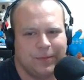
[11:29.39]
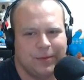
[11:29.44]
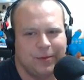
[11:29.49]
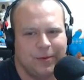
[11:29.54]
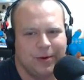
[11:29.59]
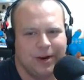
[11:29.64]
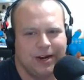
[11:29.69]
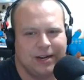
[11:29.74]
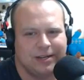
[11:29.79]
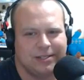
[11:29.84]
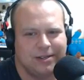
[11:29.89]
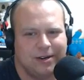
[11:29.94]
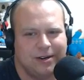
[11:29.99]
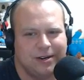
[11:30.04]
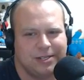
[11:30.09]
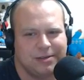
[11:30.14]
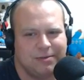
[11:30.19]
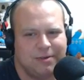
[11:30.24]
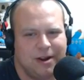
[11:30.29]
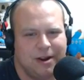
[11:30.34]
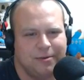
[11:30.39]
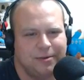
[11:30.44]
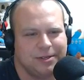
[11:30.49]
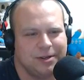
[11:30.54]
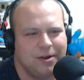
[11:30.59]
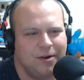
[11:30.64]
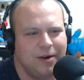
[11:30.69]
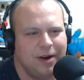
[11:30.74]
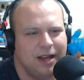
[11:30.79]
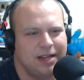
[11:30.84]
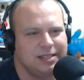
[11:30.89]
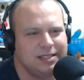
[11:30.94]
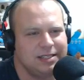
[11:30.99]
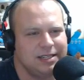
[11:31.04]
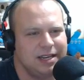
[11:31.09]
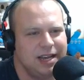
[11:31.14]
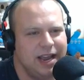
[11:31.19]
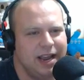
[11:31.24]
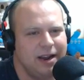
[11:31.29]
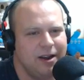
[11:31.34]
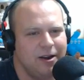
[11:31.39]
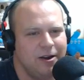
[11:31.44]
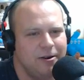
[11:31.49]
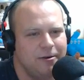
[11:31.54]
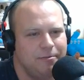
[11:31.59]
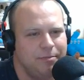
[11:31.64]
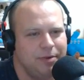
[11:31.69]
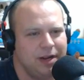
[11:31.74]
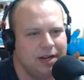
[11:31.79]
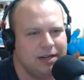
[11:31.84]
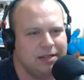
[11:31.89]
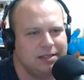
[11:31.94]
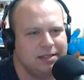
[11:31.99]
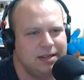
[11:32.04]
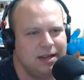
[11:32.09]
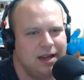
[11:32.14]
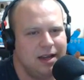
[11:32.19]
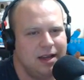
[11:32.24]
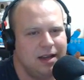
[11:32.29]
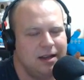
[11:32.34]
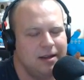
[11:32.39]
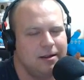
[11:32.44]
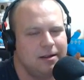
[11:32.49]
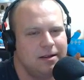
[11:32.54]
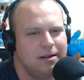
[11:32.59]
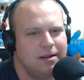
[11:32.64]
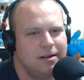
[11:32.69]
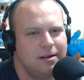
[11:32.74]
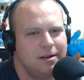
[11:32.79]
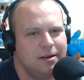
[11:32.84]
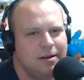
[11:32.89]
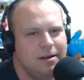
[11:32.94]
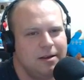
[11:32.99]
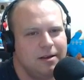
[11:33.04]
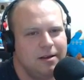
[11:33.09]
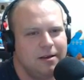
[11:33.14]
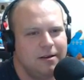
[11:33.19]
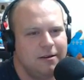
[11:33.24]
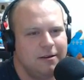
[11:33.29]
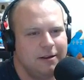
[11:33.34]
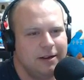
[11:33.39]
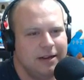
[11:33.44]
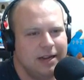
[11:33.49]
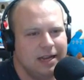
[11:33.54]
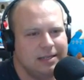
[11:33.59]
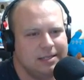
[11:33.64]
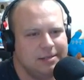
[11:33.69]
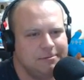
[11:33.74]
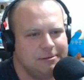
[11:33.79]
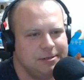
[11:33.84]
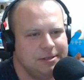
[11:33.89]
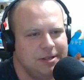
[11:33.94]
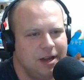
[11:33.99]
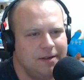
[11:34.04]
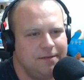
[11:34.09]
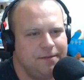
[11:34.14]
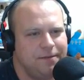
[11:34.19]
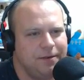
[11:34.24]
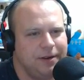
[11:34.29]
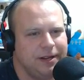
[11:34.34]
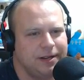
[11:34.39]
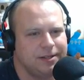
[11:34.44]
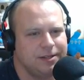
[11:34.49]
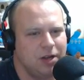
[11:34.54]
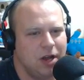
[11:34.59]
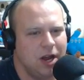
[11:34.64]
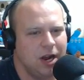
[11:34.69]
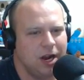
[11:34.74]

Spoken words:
We're gonna turn this around. What's going on, Diego? But got some stuff we can talk